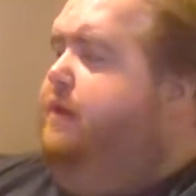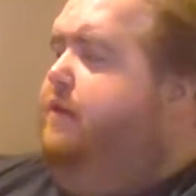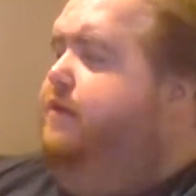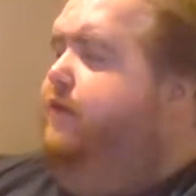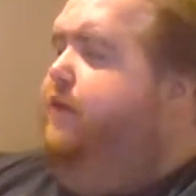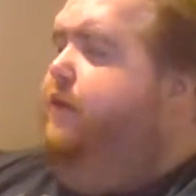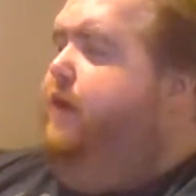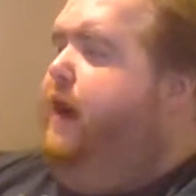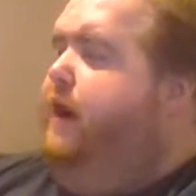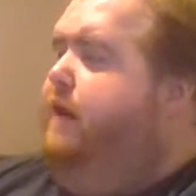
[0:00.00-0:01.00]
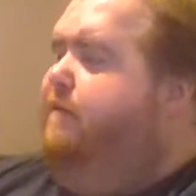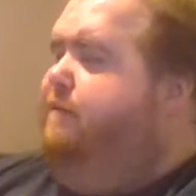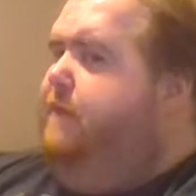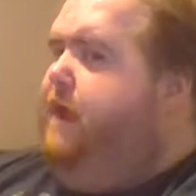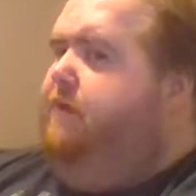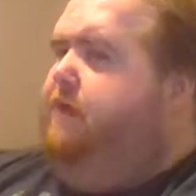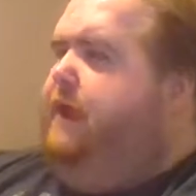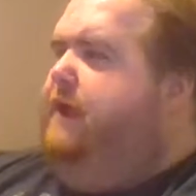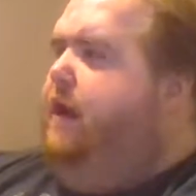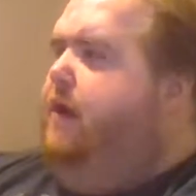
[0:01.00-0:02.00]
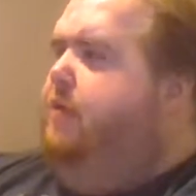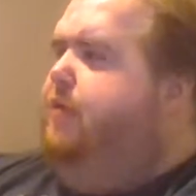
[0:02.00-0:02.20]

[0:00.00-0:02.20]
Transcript: So I'm not really caught up